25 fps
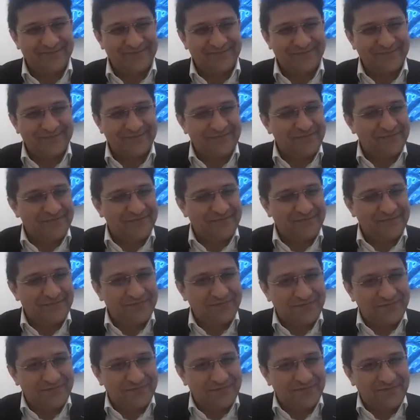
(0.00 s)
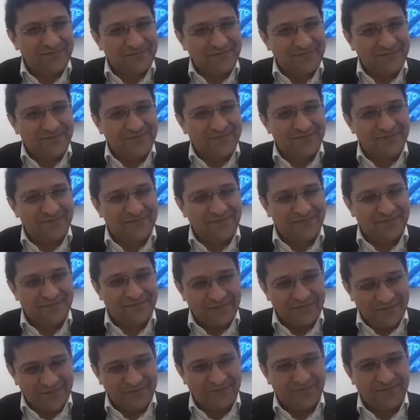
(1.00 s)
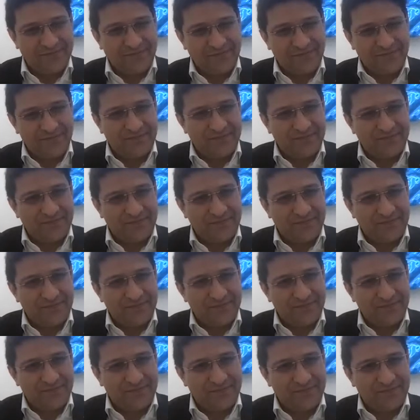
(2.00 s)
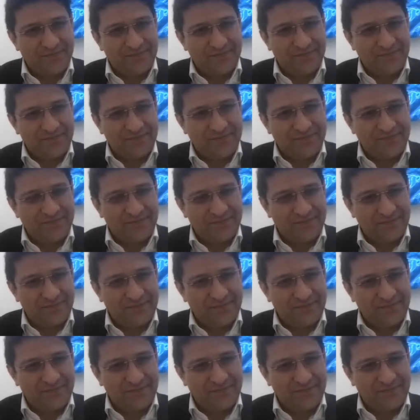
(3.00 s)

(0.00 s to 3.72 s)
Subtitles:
[no speech]